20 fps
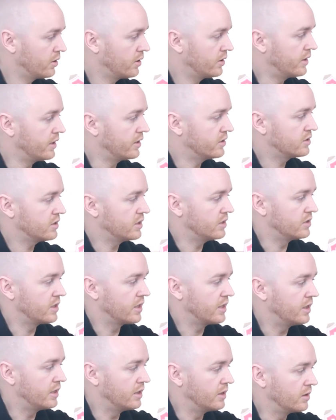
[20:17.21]
This is
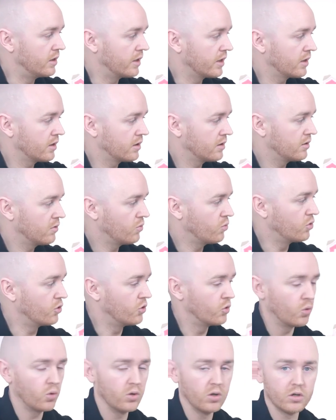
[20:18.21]
healing. We're
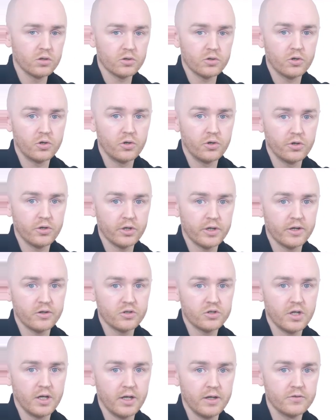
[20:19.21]
no longer hurting
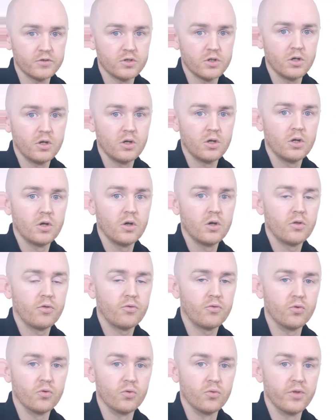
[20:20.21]
ourselves
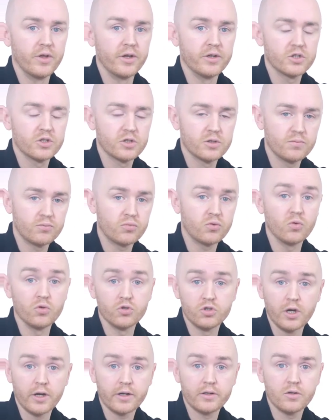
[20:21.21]
through this
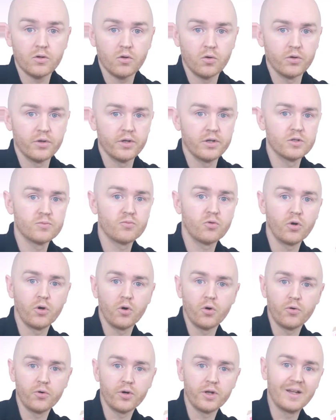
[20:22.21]
project or this
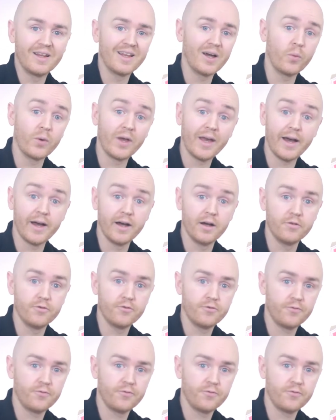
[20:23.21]
priority that we have.